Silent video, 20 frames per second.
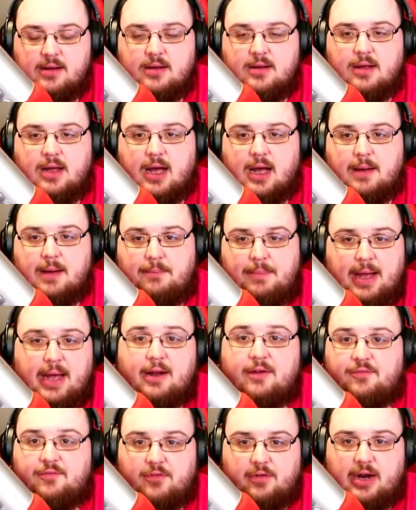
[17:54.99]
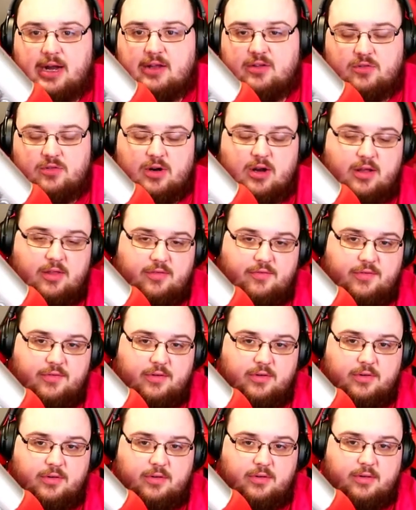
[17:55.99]
Battle for Azeroth,
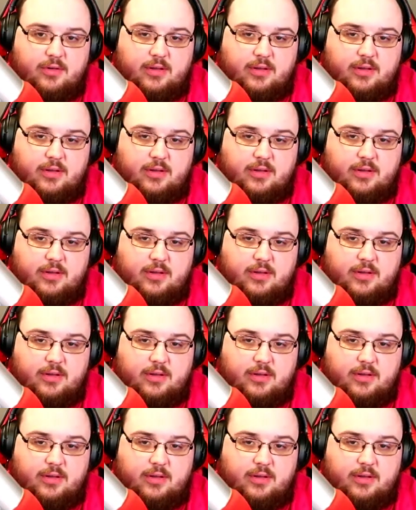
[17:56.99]
for